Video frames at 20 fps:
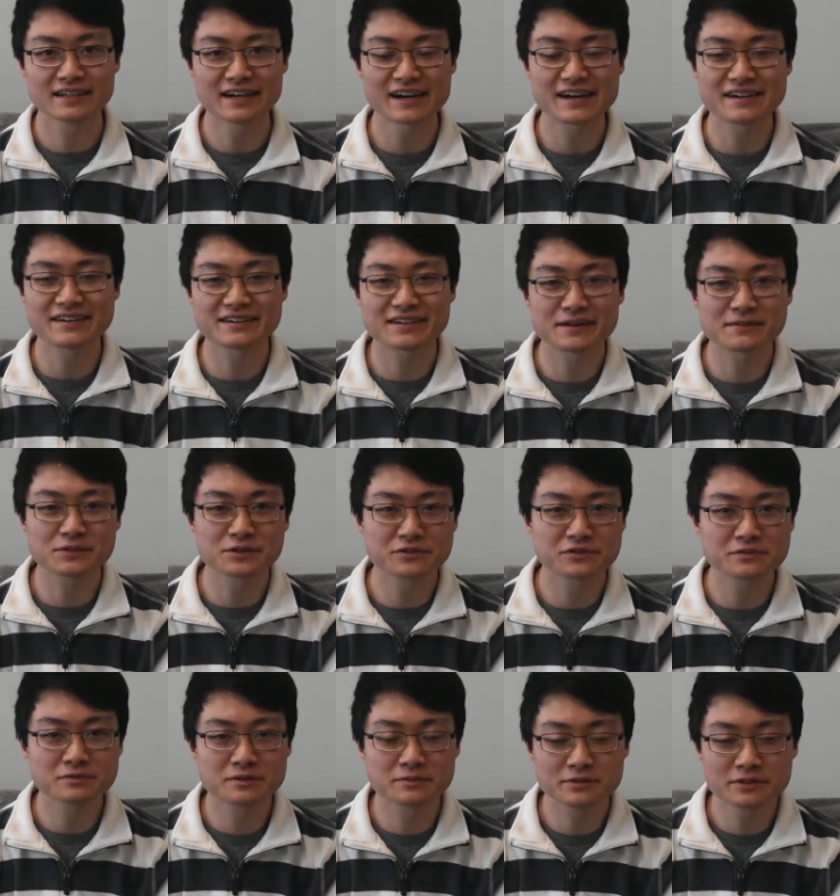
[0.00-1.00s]
Hi, I'm Luke
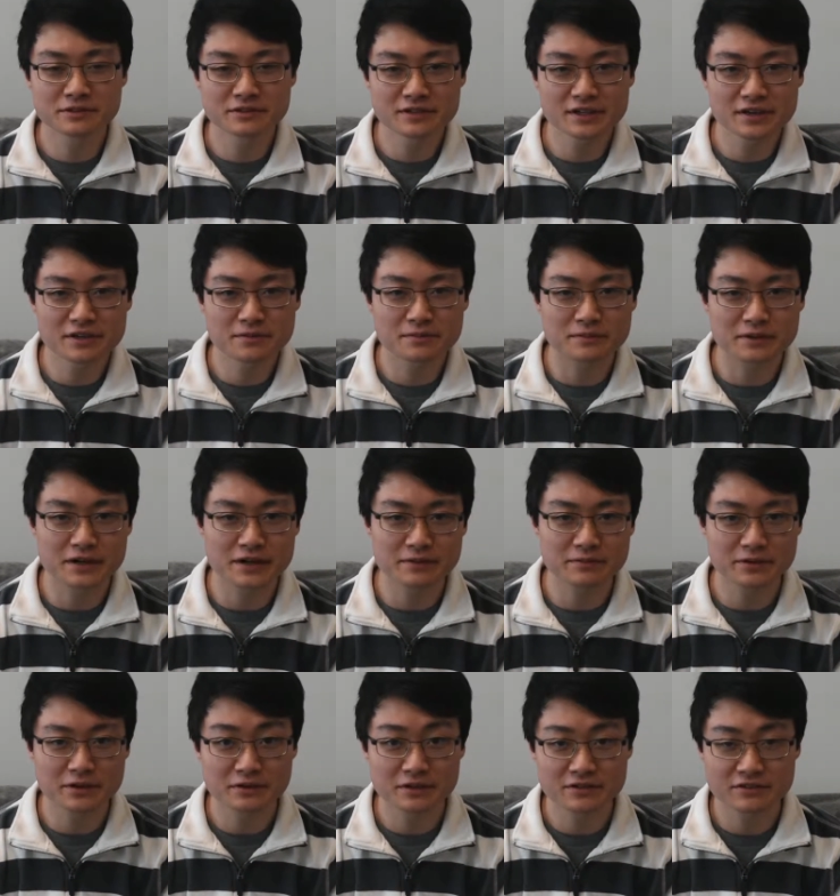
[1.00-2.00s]
Shimabukuro. My
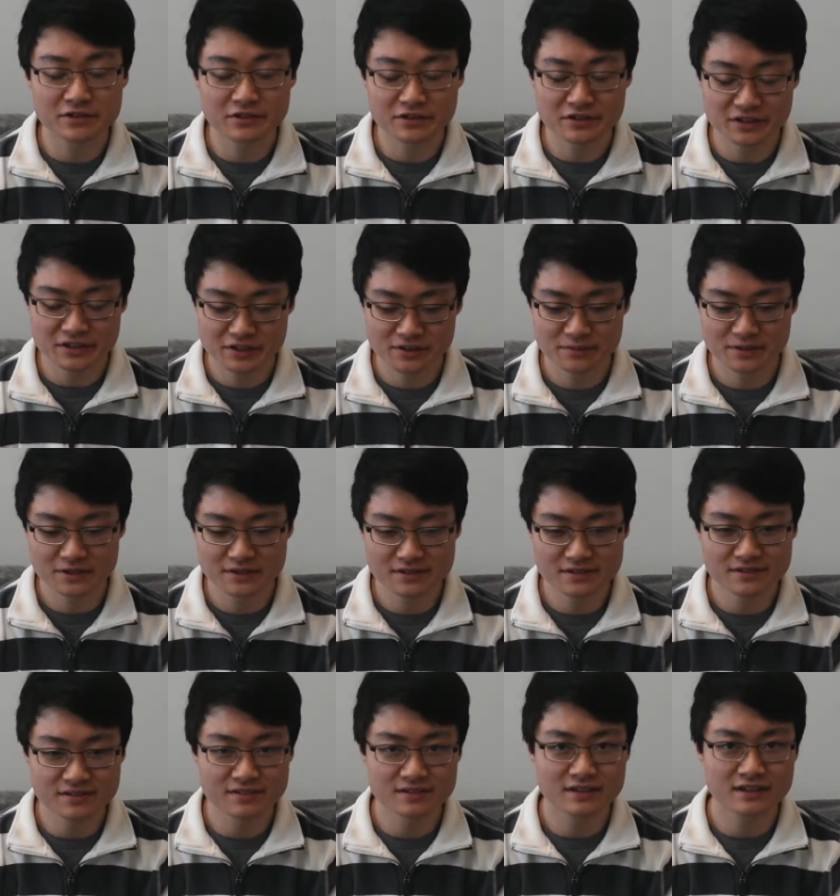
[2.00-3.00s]
pronouns are he, him,
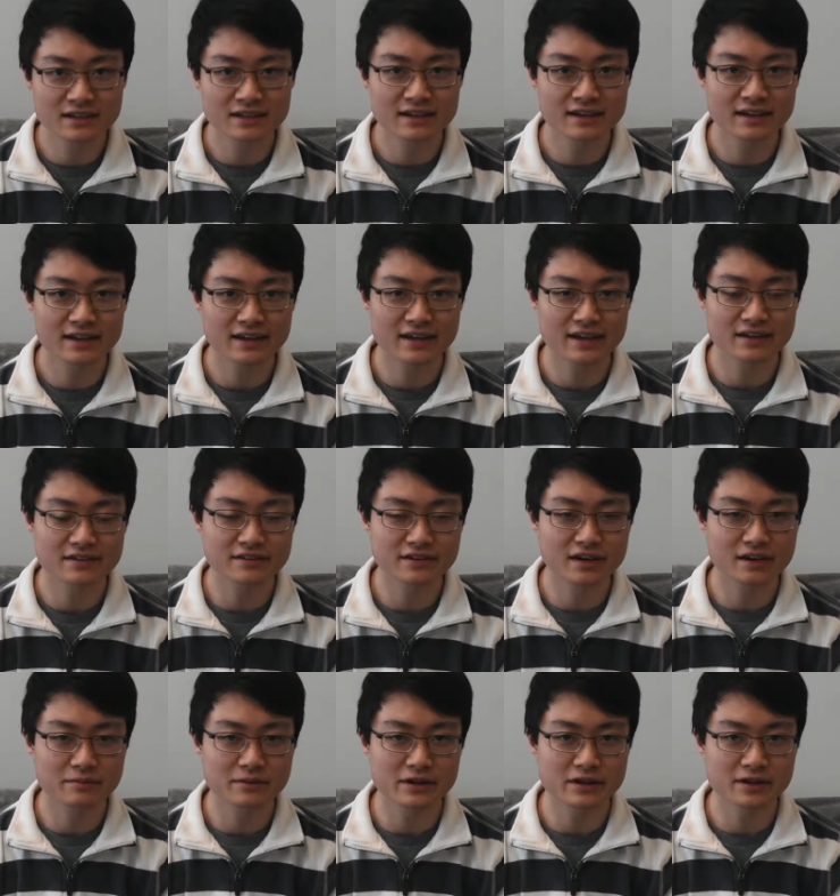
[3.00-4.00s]
his, and
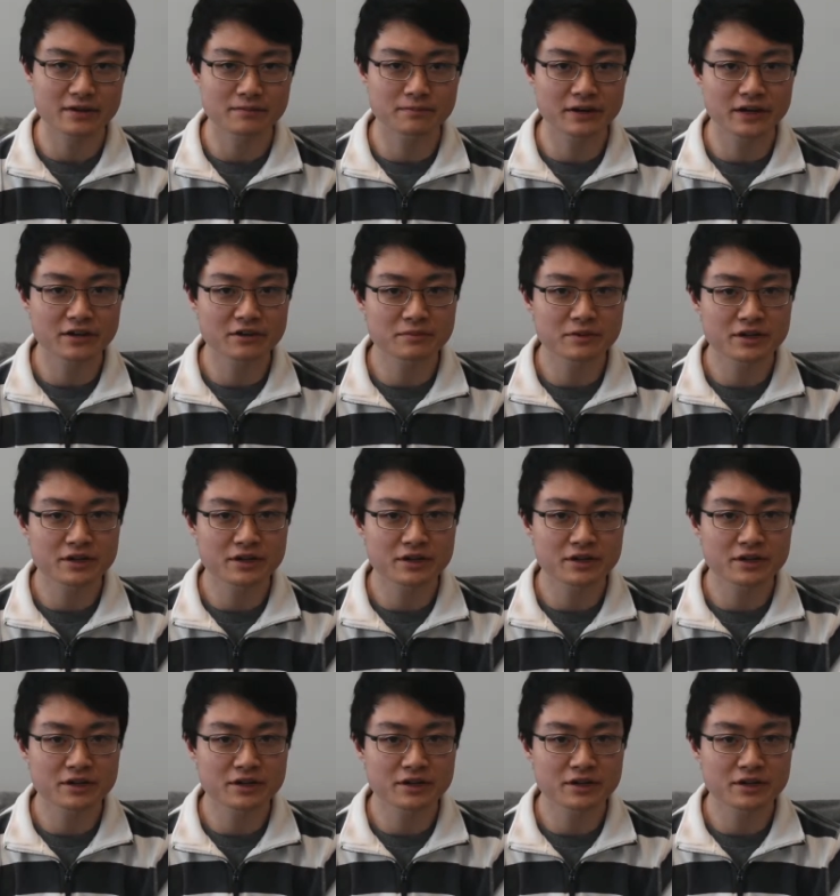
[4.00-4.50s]
I'm a bio